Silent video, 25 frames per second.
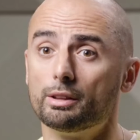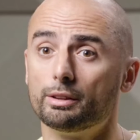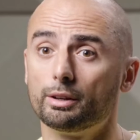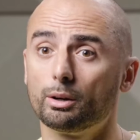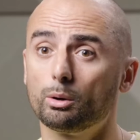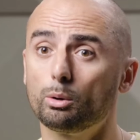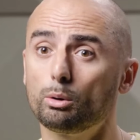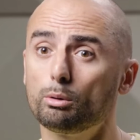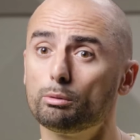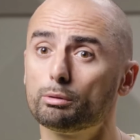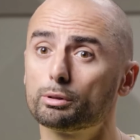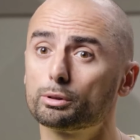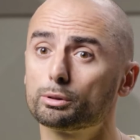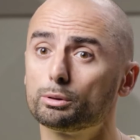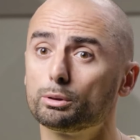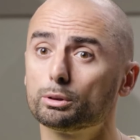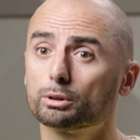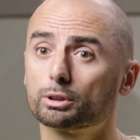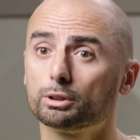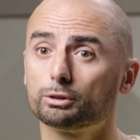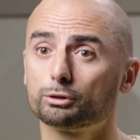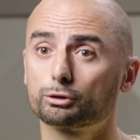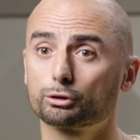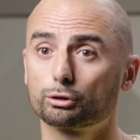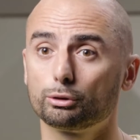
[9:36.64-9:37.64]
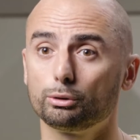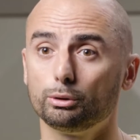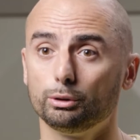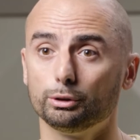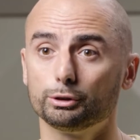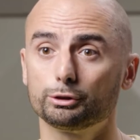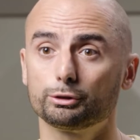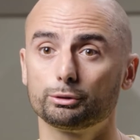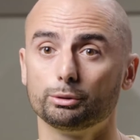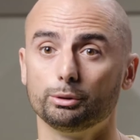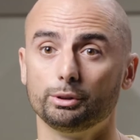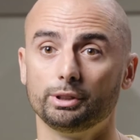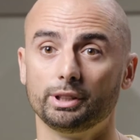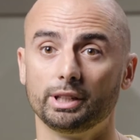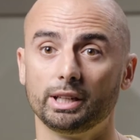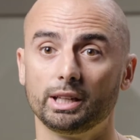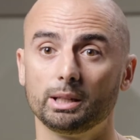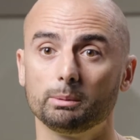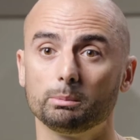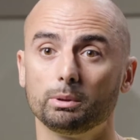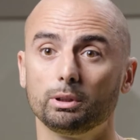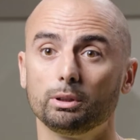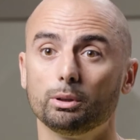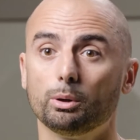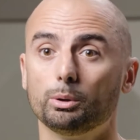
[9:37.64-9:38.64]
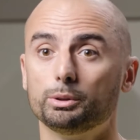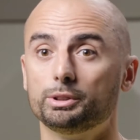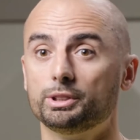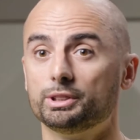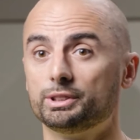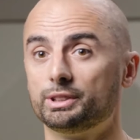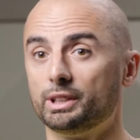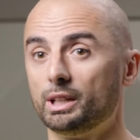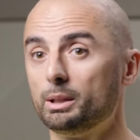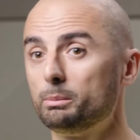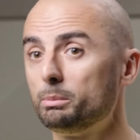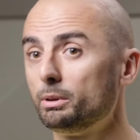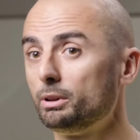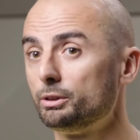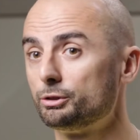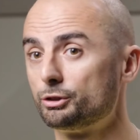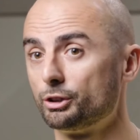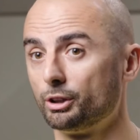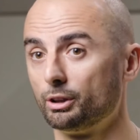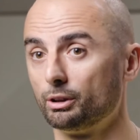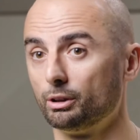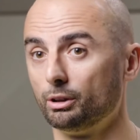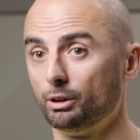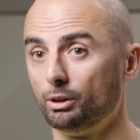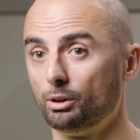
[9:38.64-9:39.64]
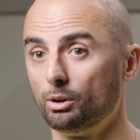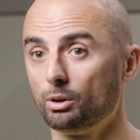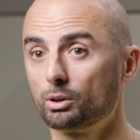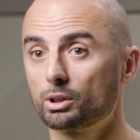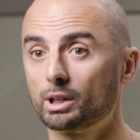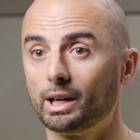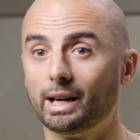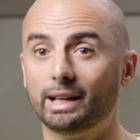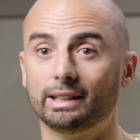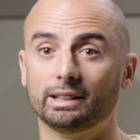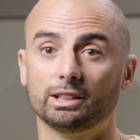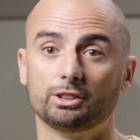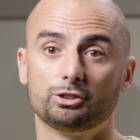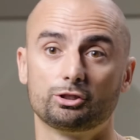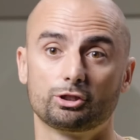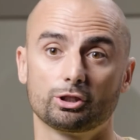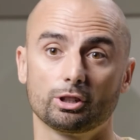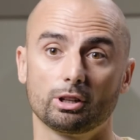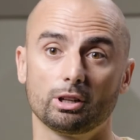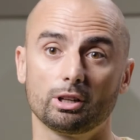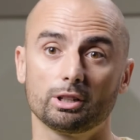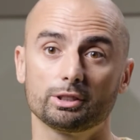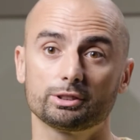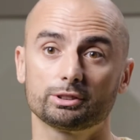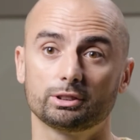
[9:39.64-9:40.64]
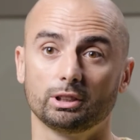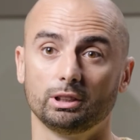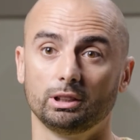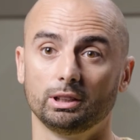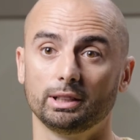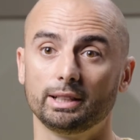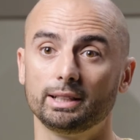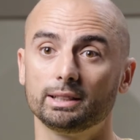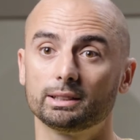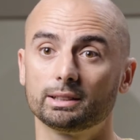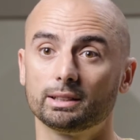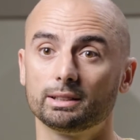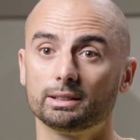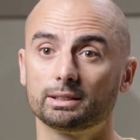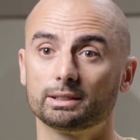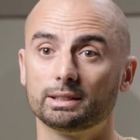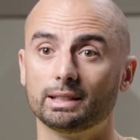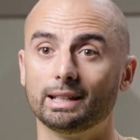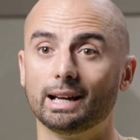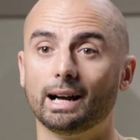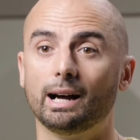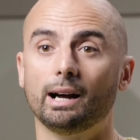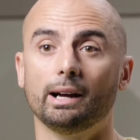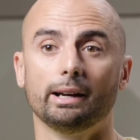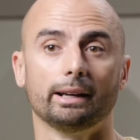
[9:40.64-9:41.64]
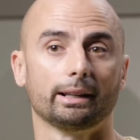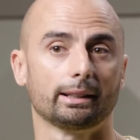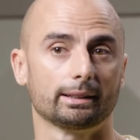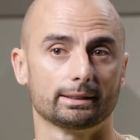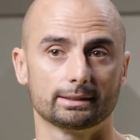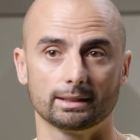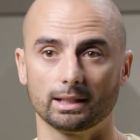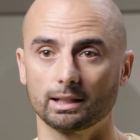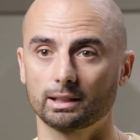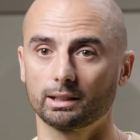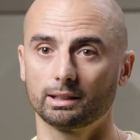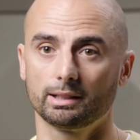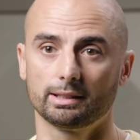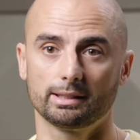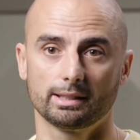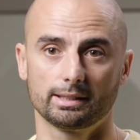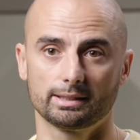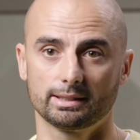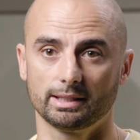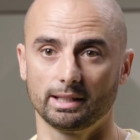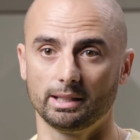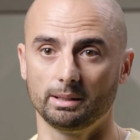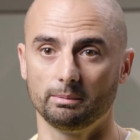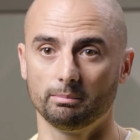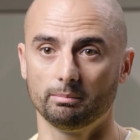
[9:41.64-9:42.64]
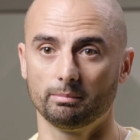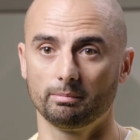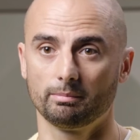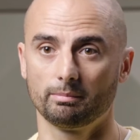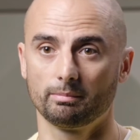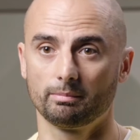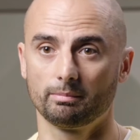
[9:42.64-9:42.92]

The overall controls to enable or disable GenLock and adjust the latency are exactly the same.